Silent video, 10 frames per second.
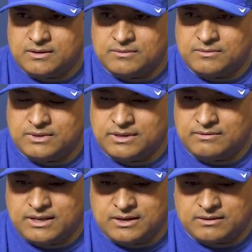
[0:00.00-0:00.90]
we have
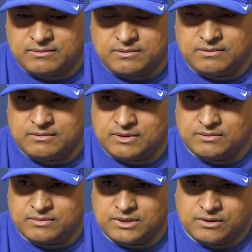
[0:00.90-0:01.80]
a lot of, you
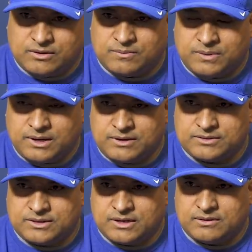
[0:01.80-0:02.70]
know, really good
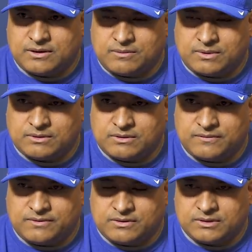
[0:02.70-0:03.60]
players there. I mean,
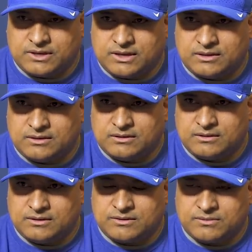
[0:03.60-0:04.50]
if you're looking at
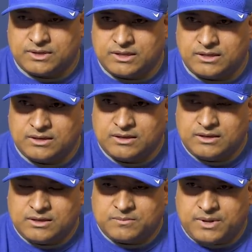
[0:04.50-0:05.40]
the three,
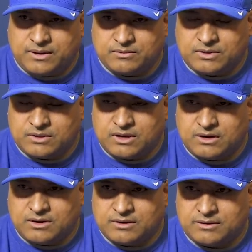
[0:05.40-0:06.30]
Peyton
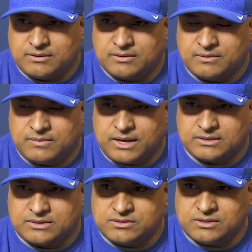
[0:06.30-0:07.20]
Wilgar and
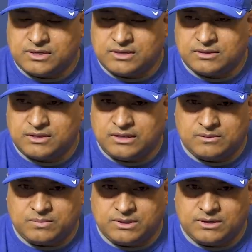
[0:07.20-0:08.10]
Max Tooley and
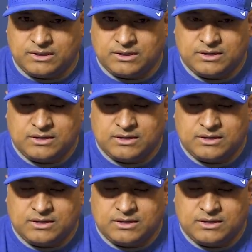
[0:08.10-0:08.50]
Keenan Peely,